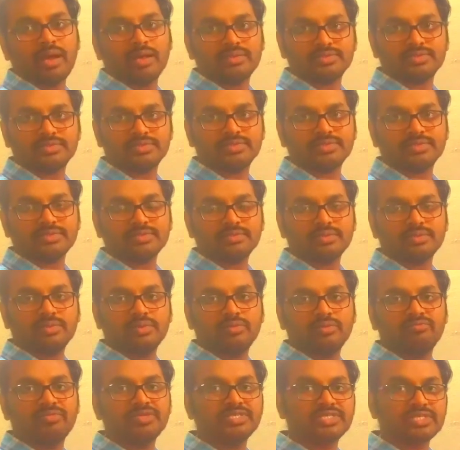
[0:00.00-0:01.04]
mass,
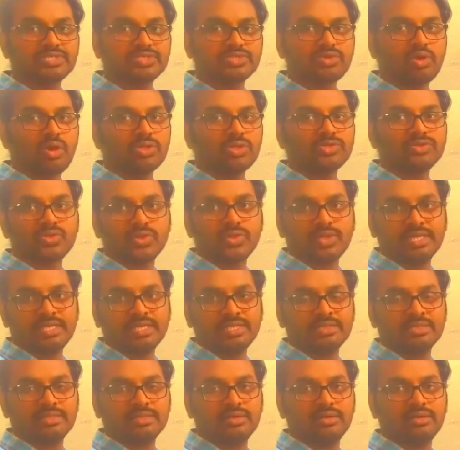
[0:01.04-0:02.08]
which is also
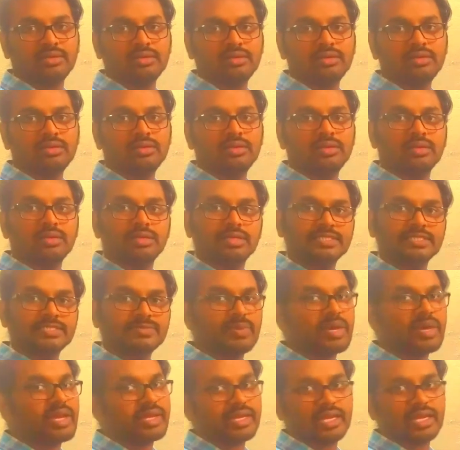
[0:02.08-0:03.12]
in
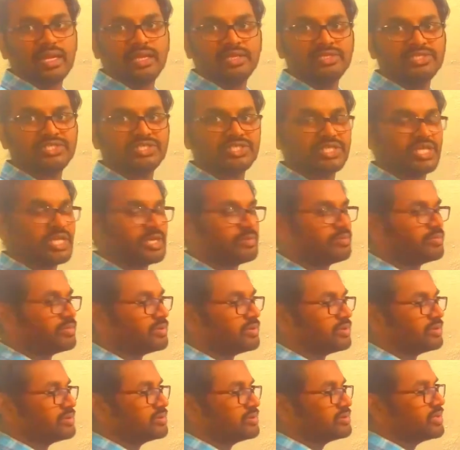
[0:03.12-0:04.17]
spherical in shape.
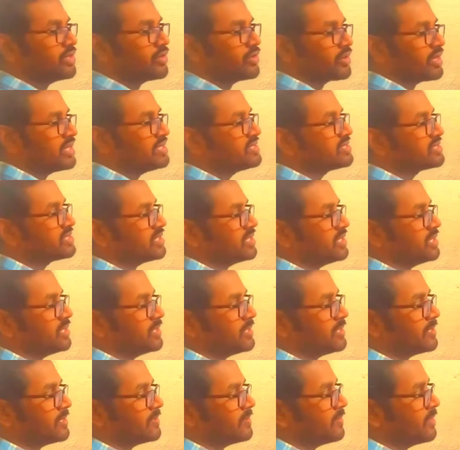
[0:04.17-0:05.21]
There you can
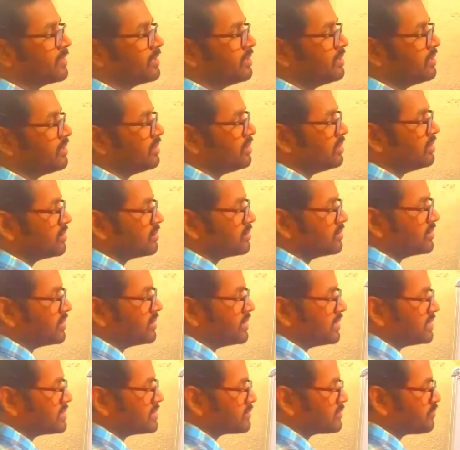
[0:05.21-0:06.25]
see
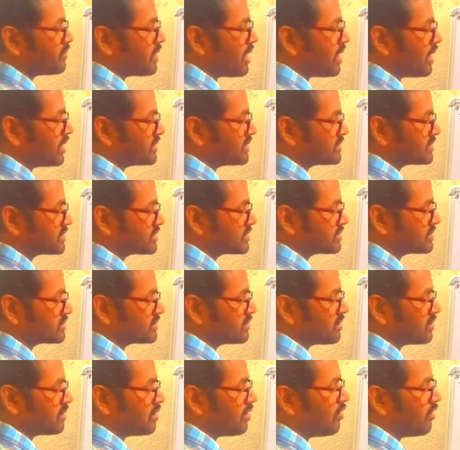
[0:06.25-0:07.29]
this part
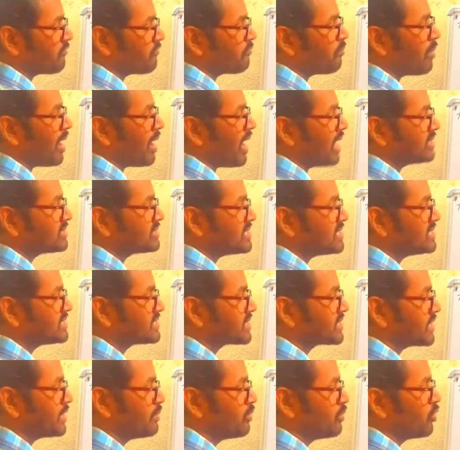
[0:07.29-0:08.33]
of mass is
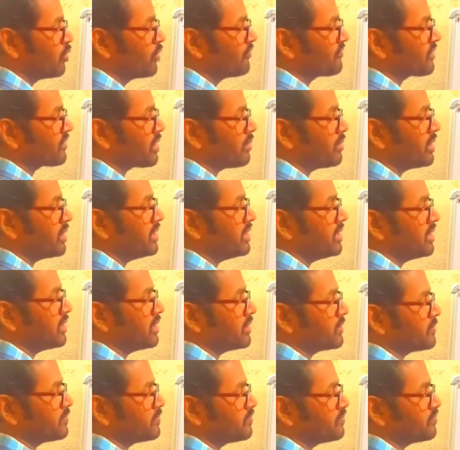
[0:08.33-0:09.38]
removed from
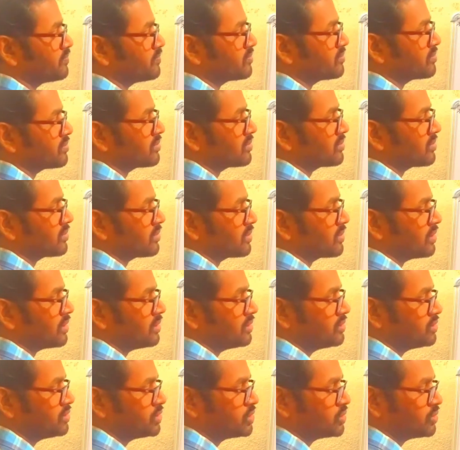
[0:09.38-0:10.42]
here
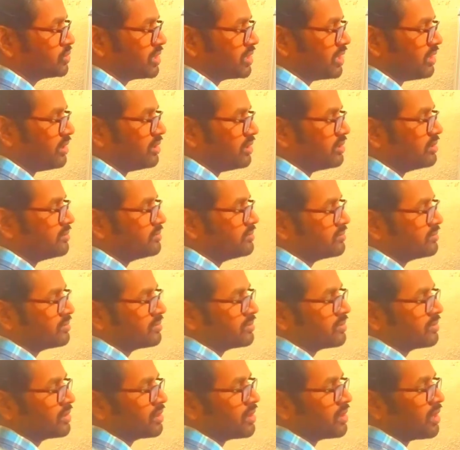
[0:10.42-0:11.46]
to the
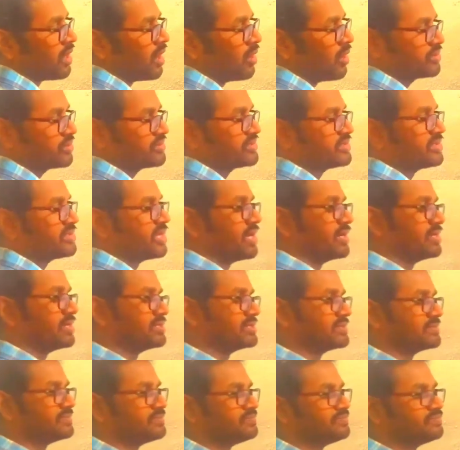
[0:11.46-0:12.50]

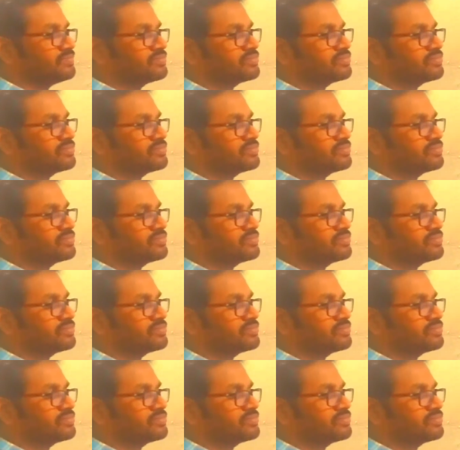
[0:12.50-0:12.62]
outside,